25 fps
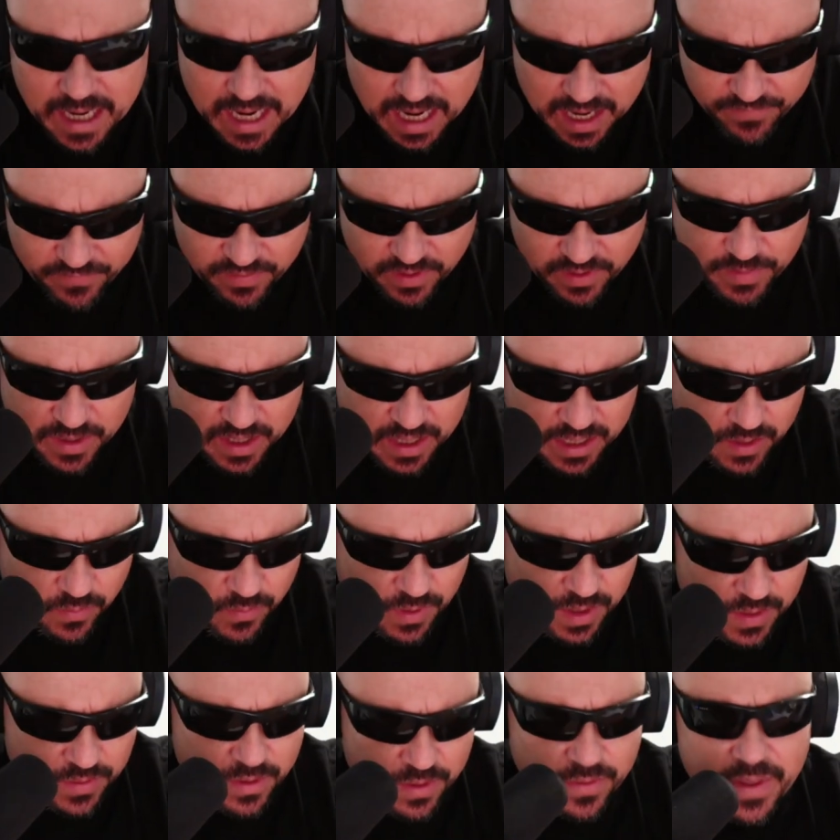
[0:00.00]
Everybody,
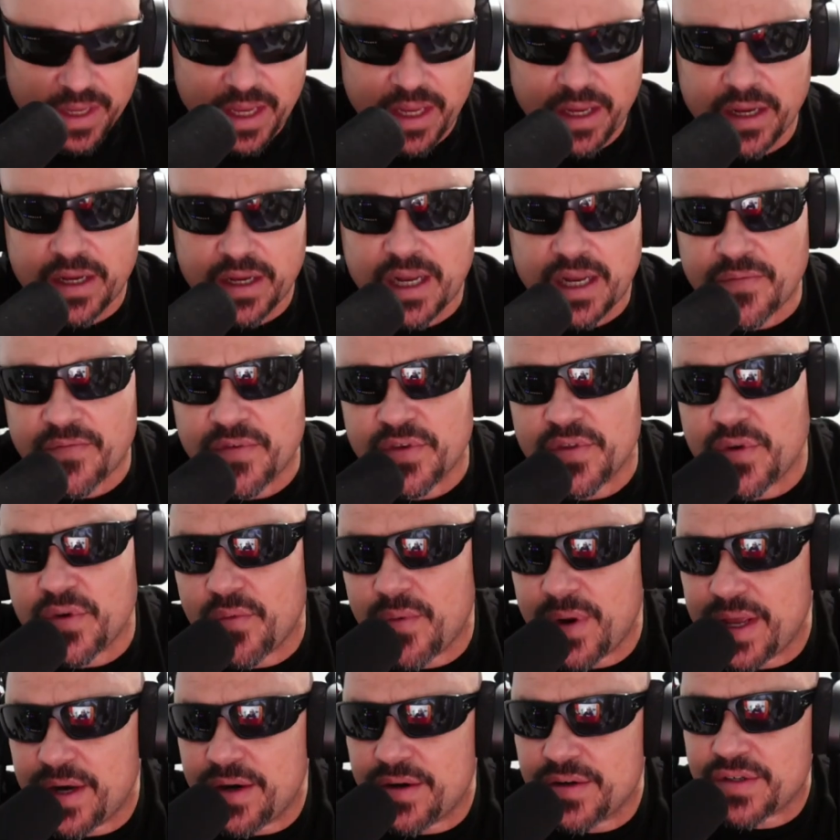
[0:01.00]
whether they cover the
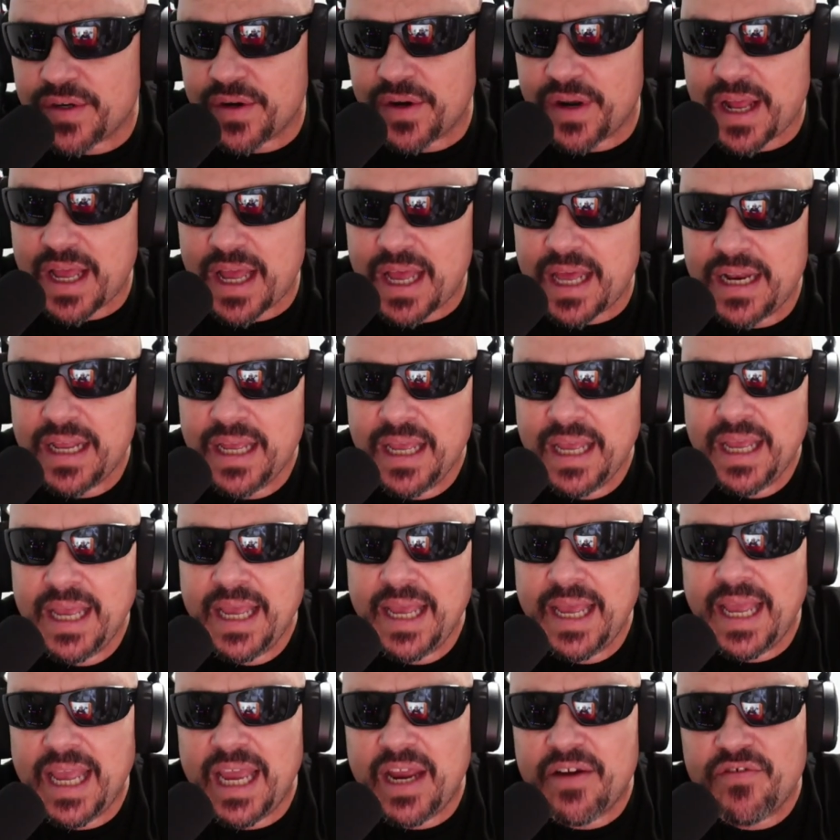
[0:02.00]
Raiders or not,
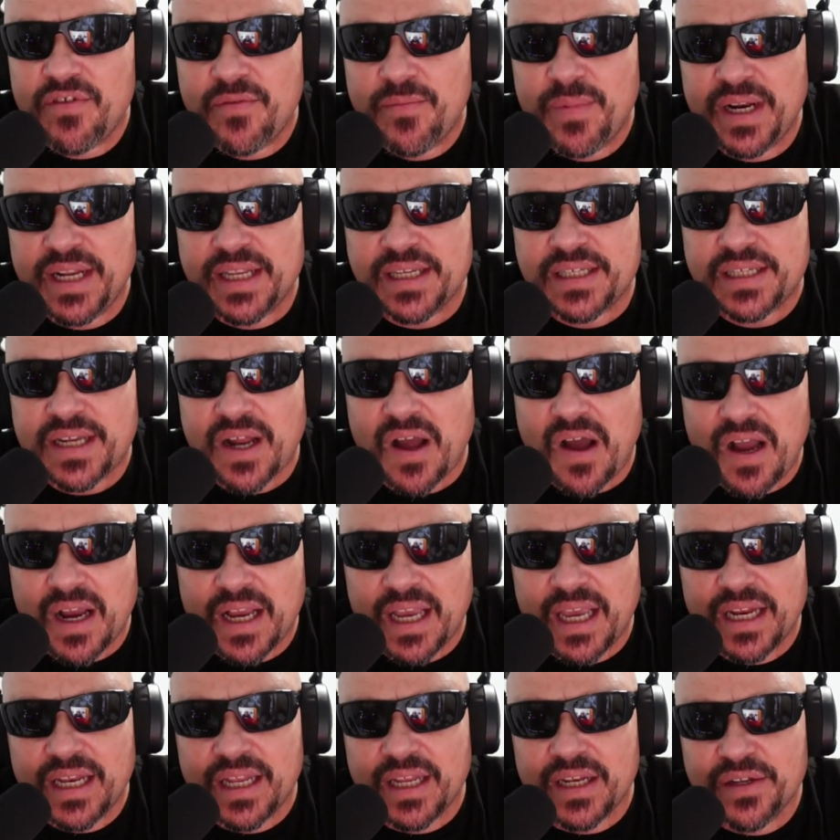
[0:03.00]
everybody's
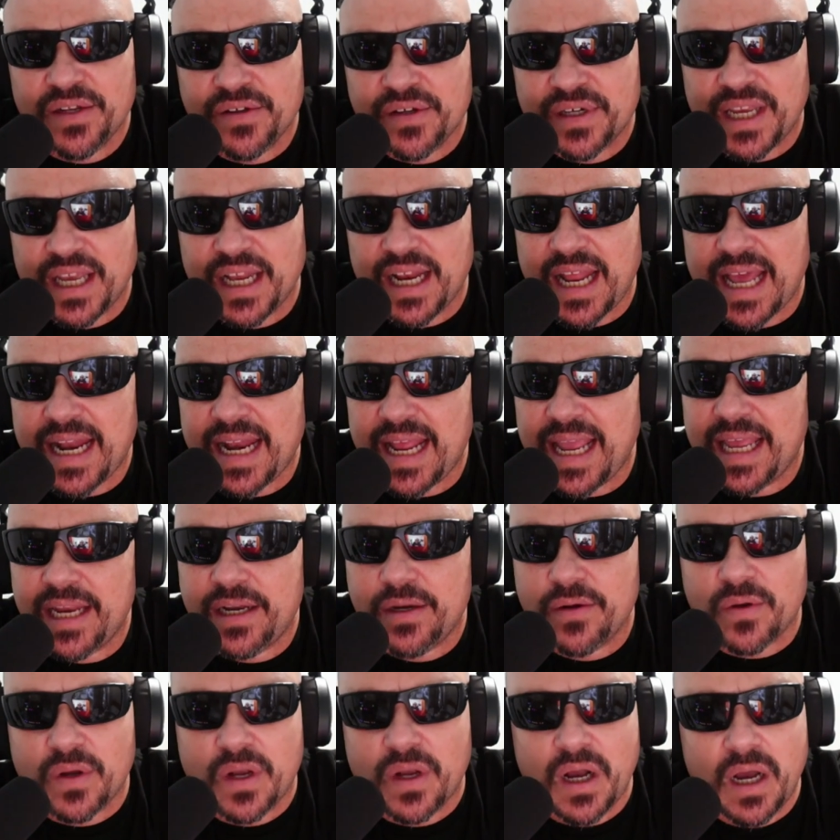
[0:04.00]
talking and looking at
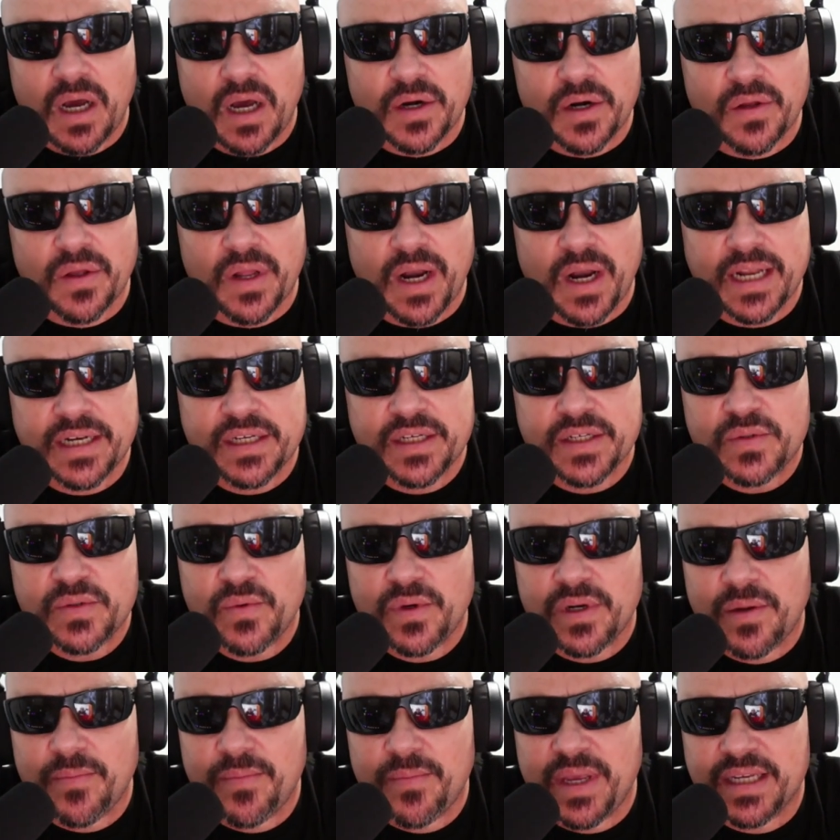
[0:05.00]
Aidan O'Connell, and I just
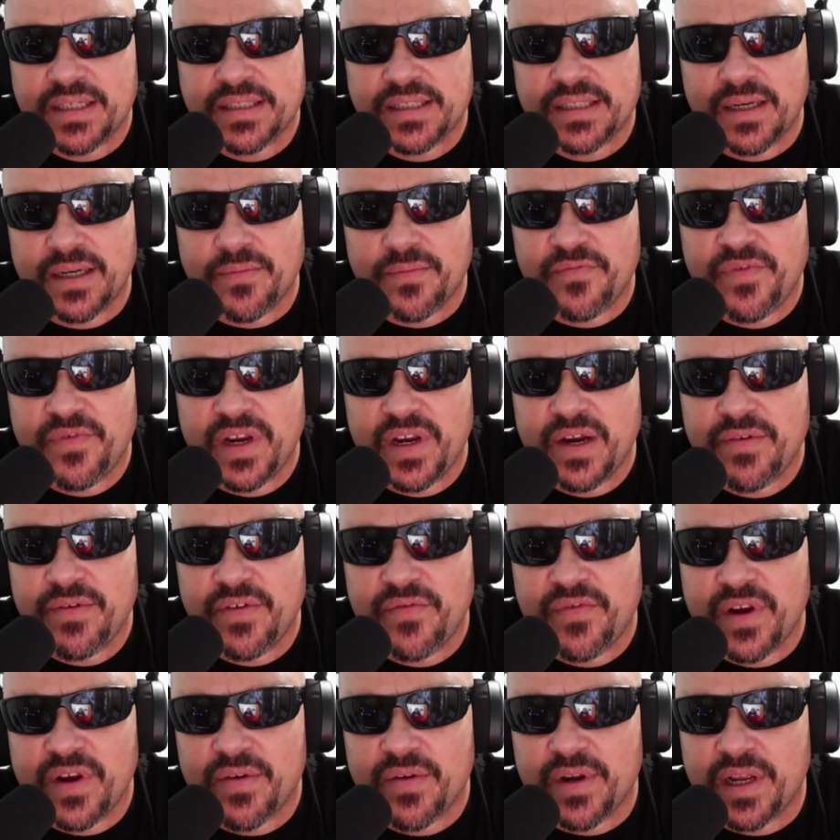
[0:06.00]
want to make something very,
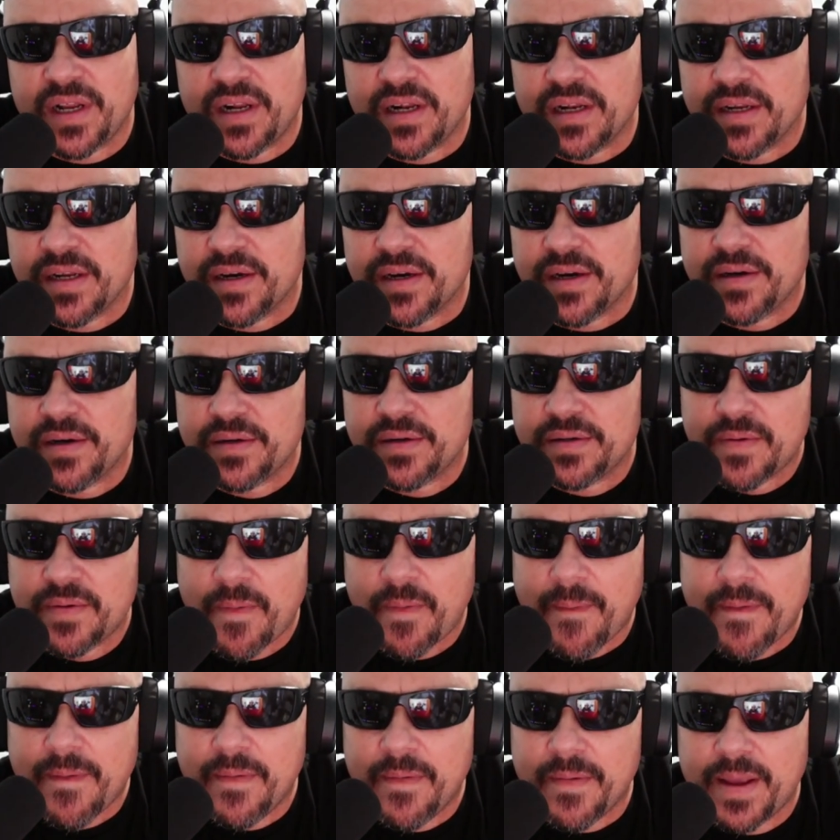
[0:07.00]
very clear,
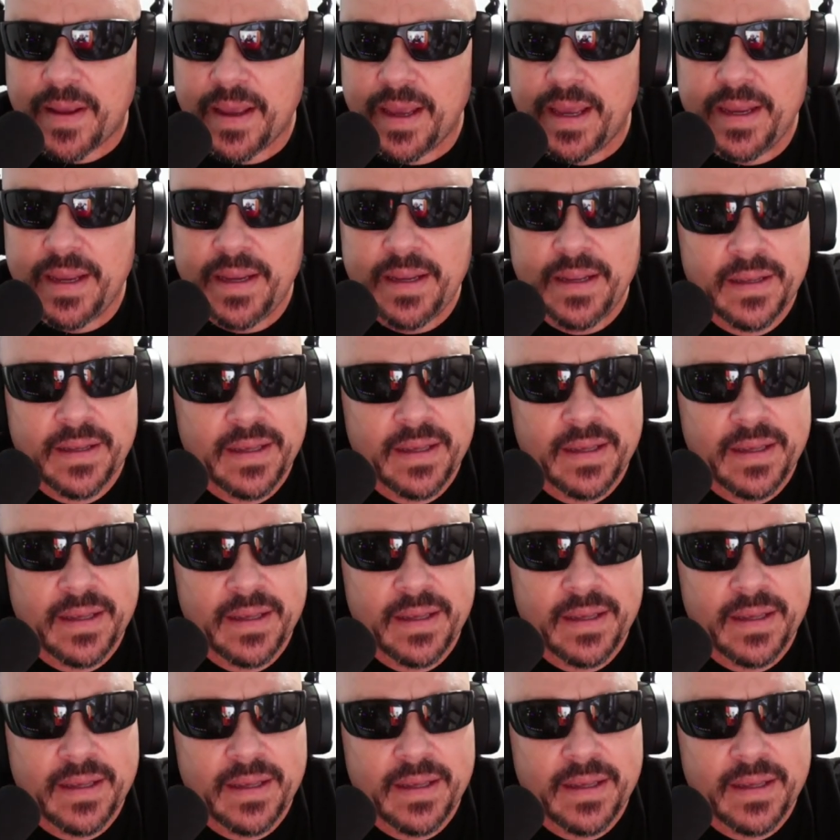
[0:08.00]
okay?